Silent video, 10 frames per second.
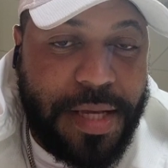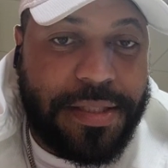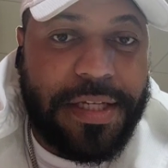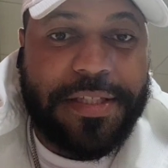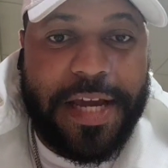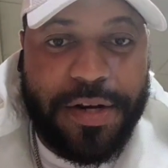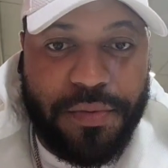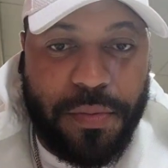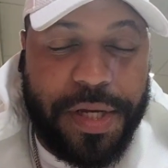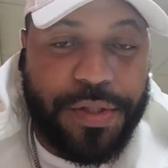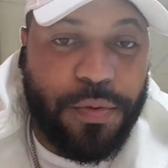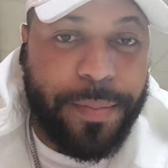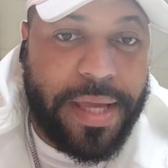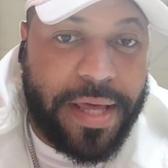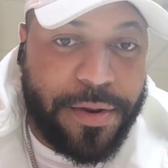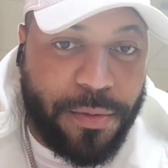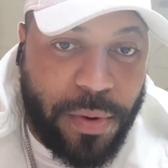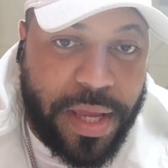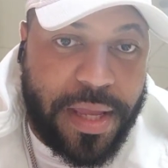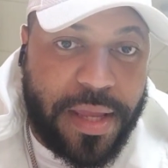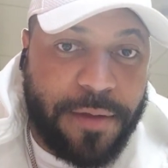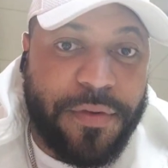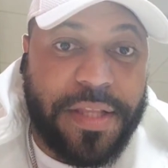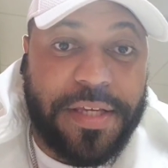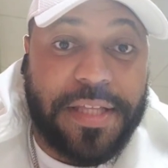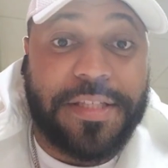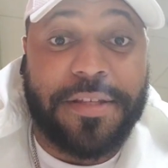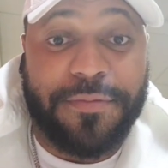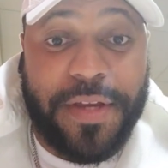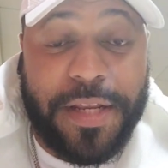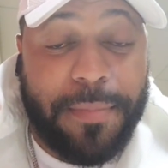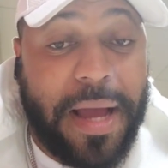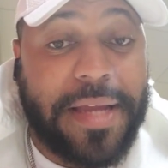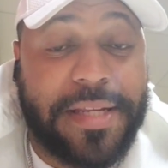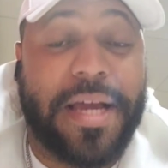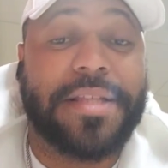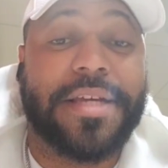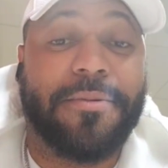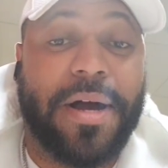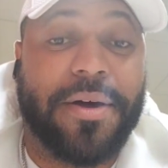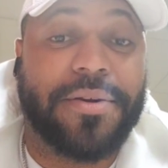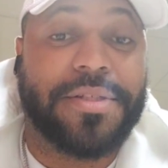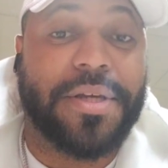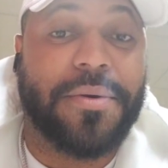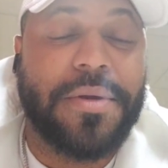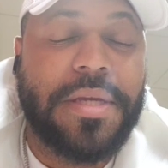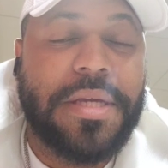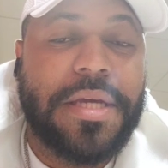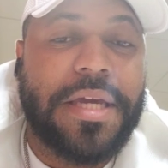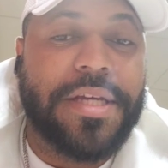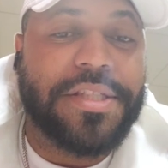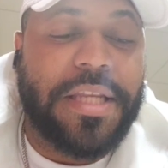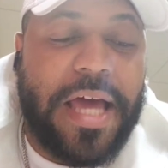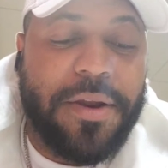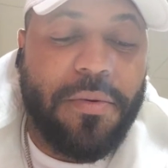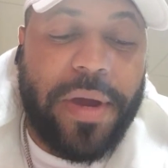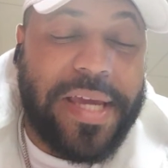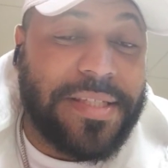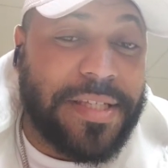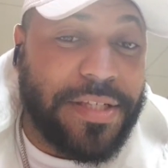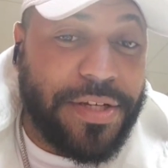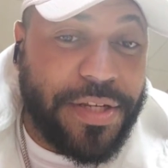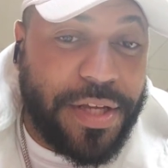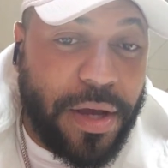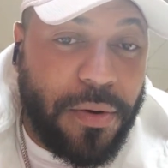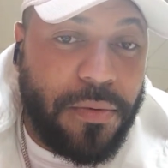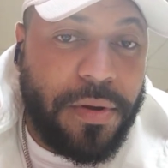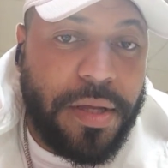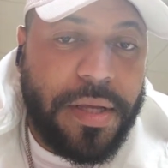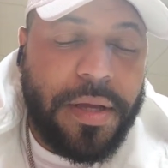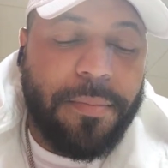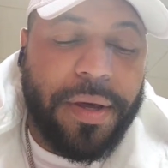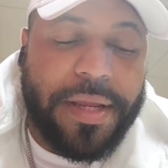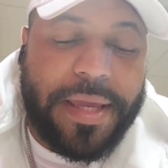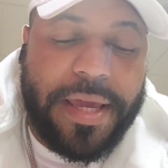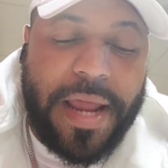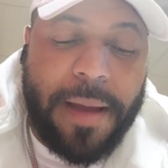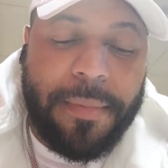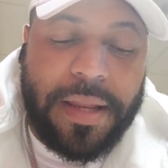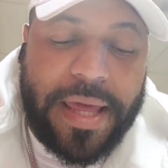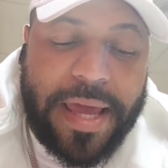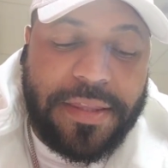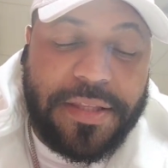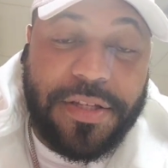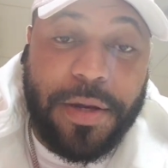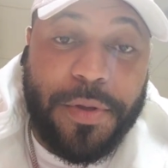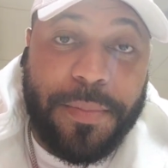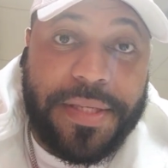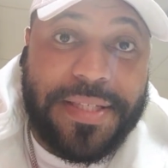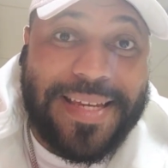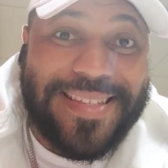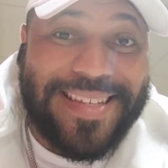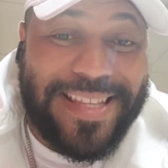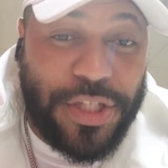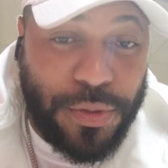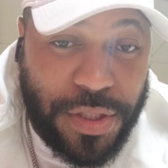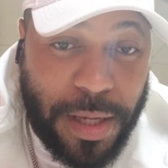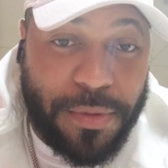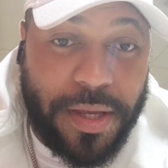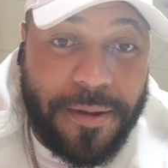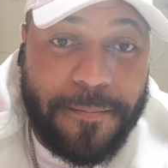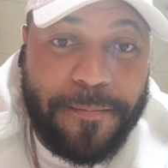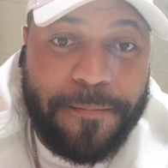since Andy Ruiz will be out of the way if he gets defeated by Deontay Wilder. So there's a lot of ways this could go. But again, I'm glad that the WBC did do something